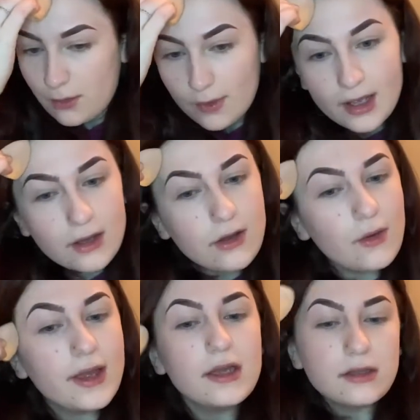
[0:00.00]
we are
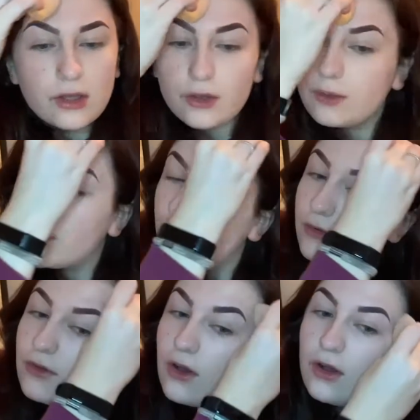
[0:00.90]
going to
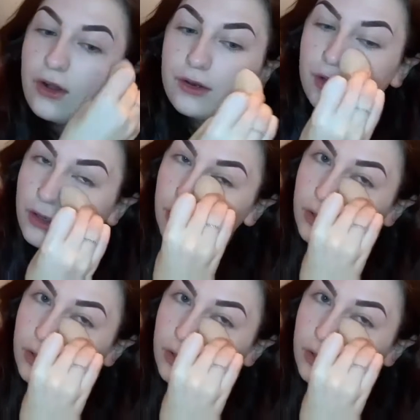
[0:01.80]
move on